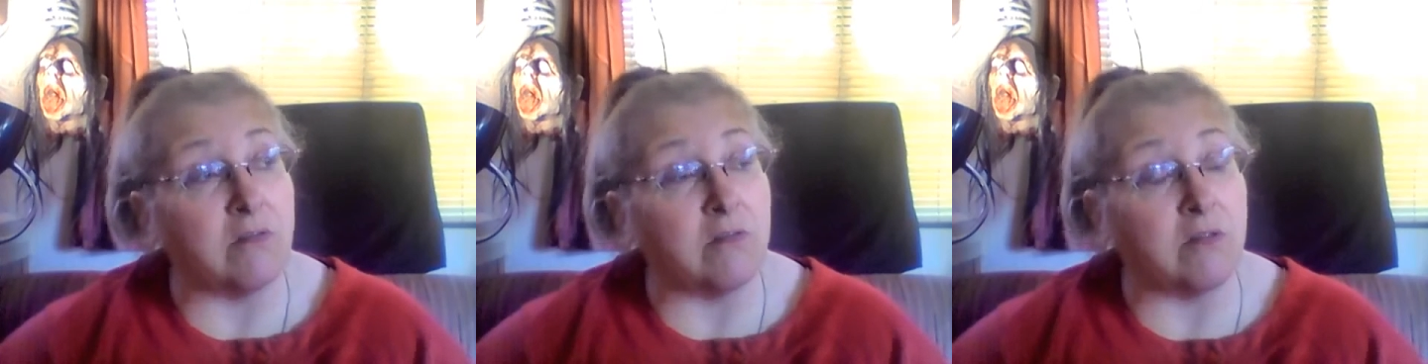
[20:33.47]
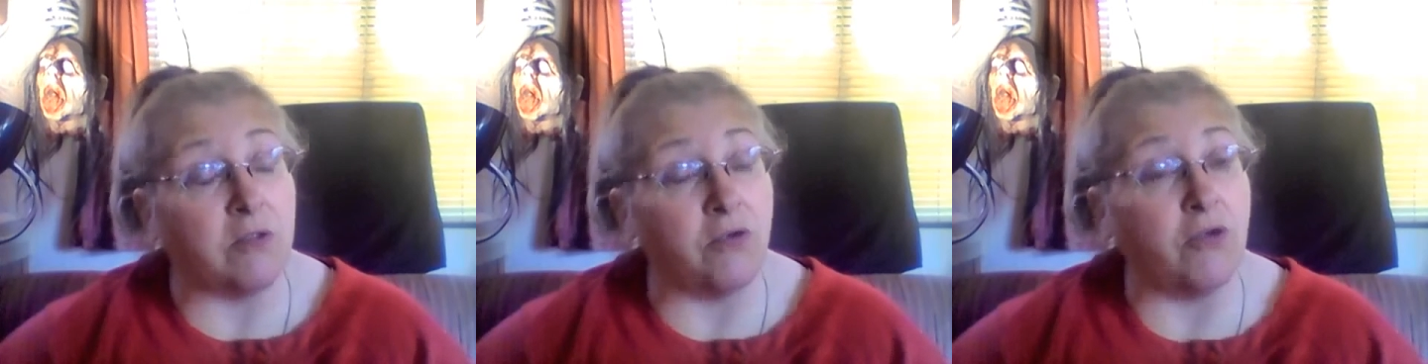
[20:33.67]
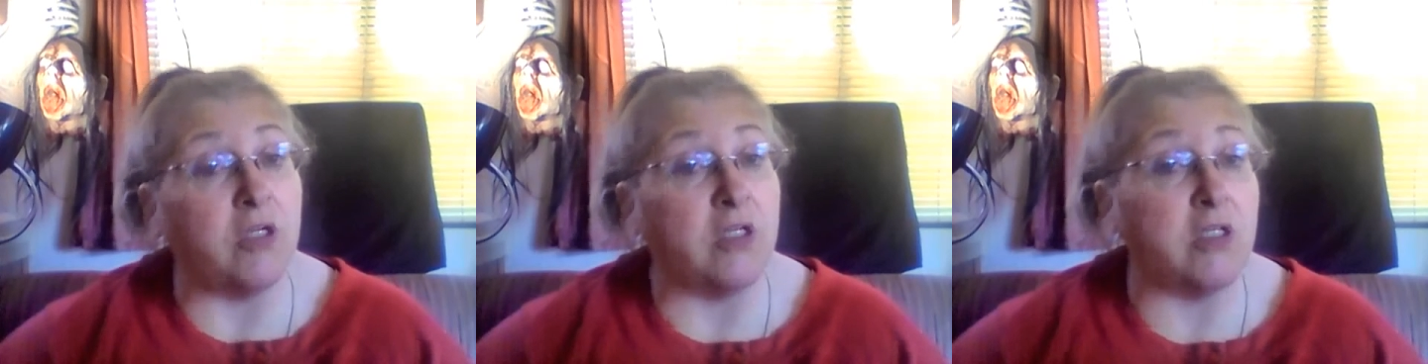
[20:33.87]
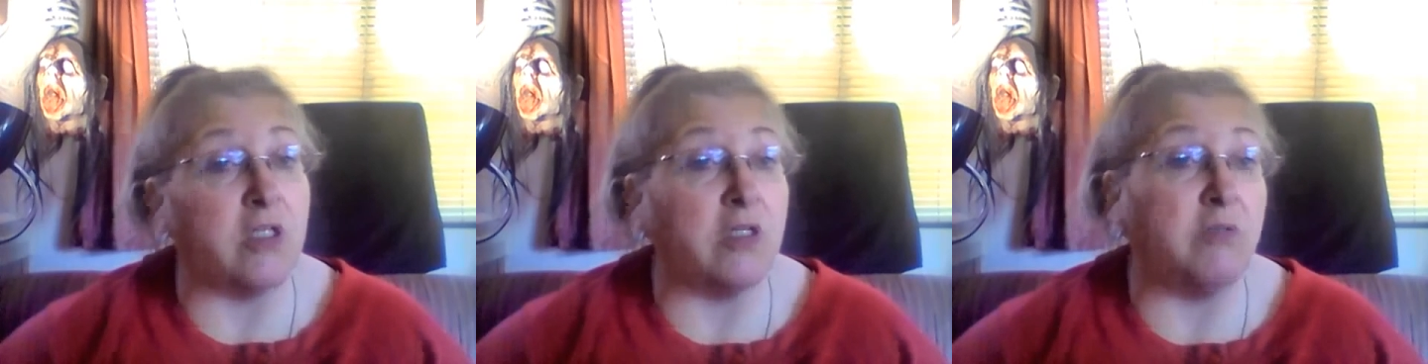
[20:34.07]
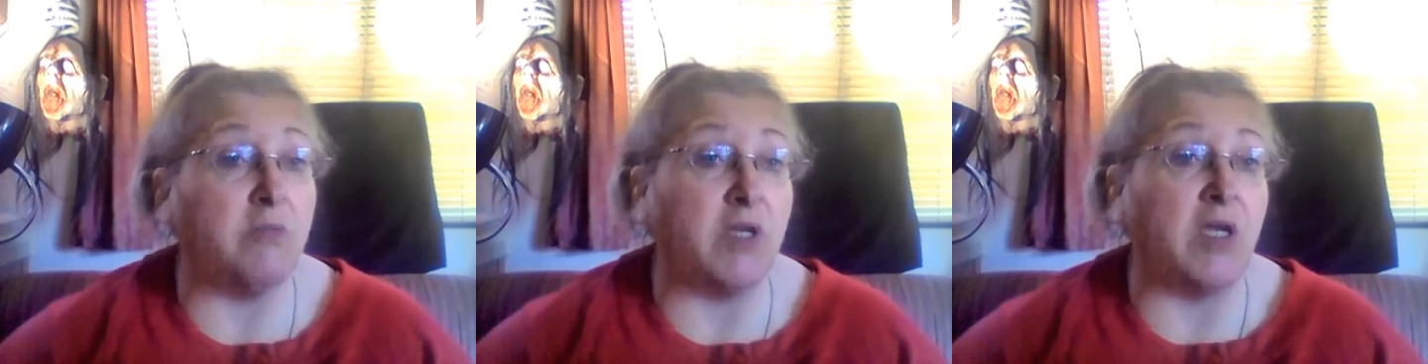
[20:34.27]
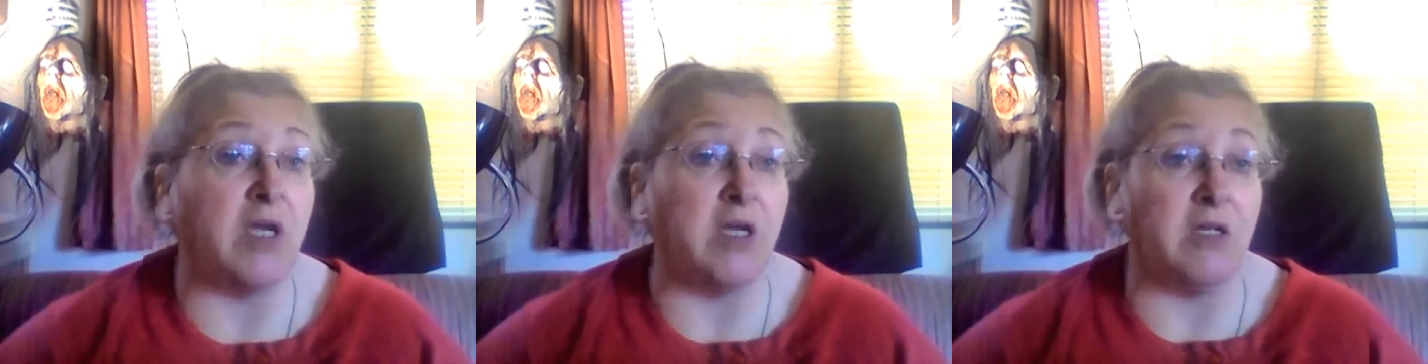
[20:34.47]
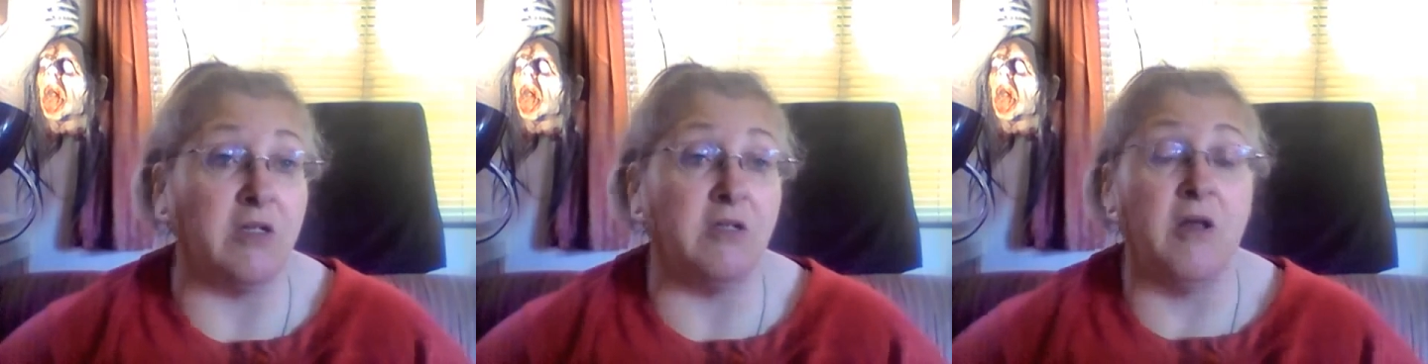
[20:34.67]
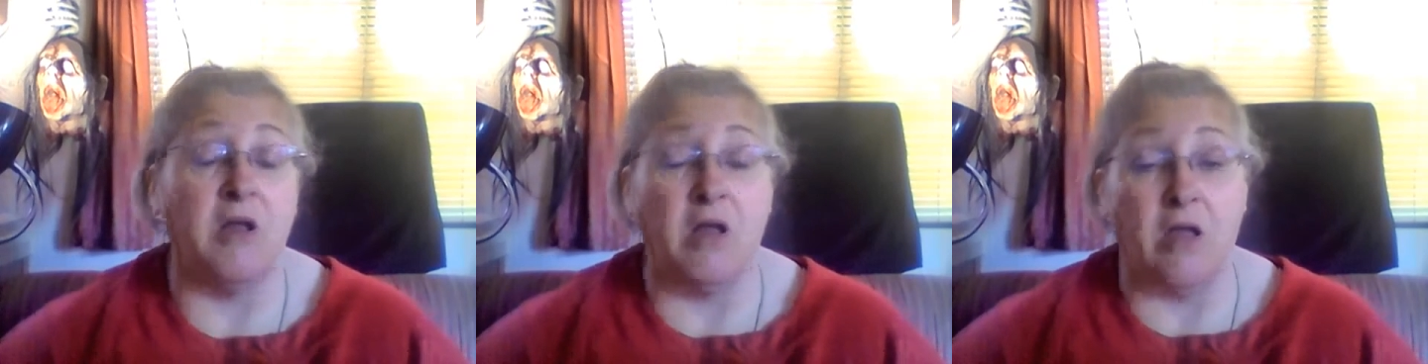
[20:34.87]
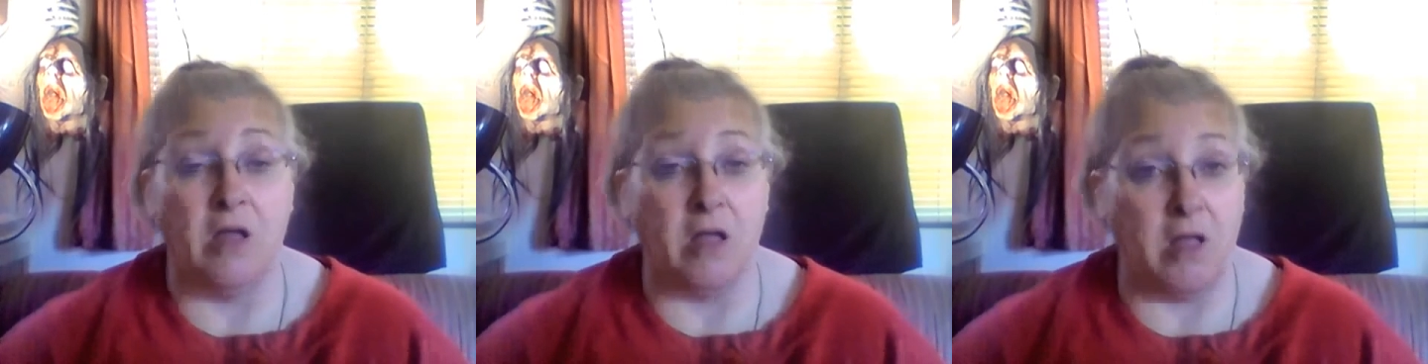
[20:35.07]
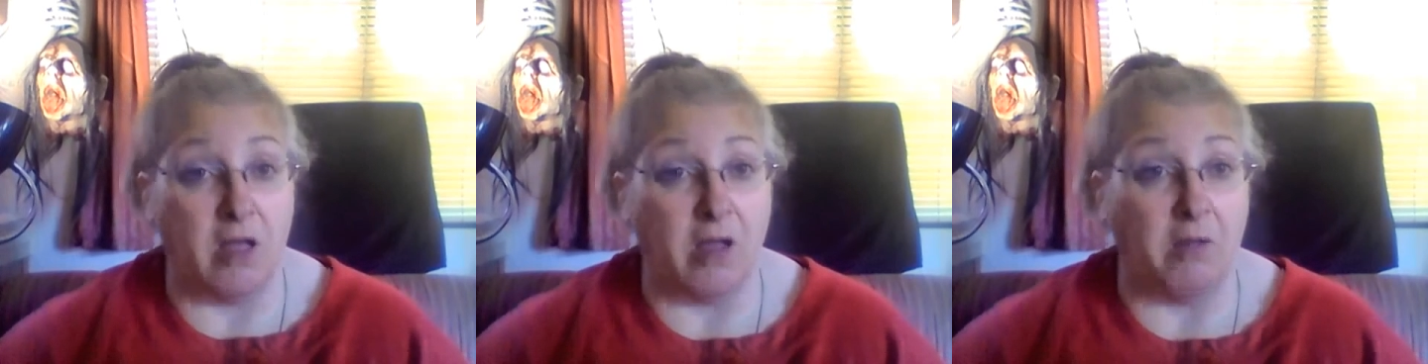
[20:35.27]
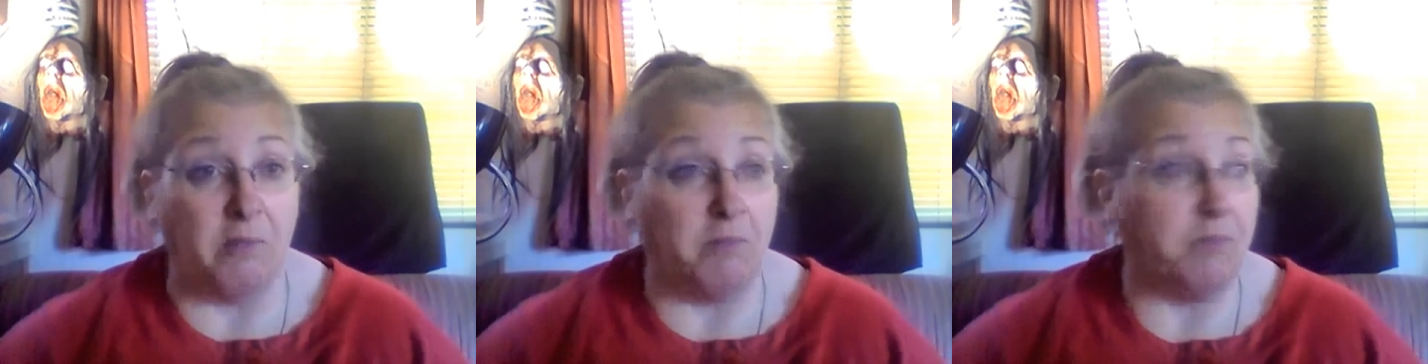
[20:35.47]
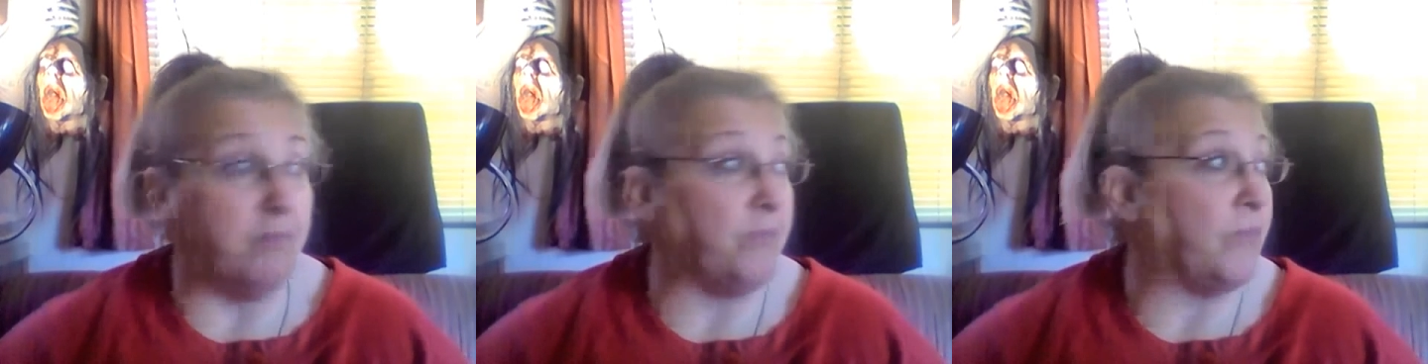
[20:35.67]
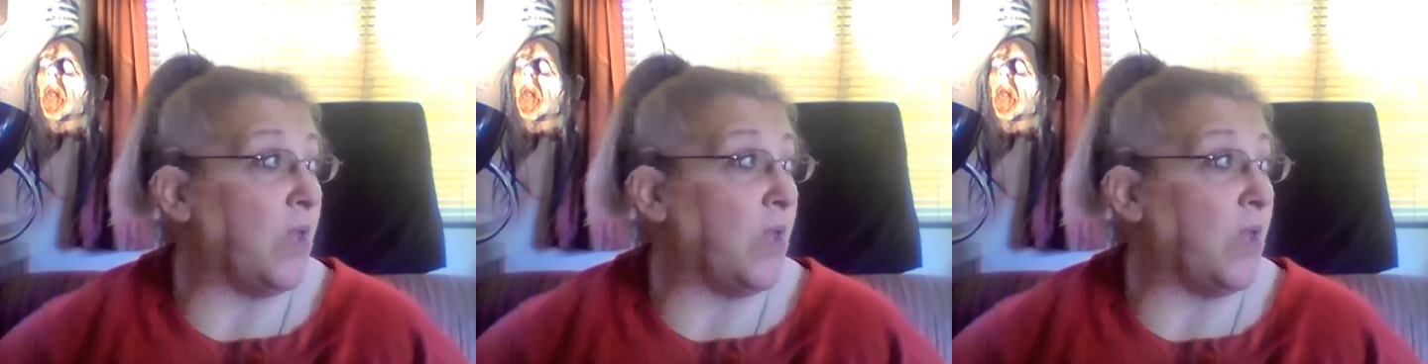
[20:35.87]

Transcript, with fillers: seriously because um,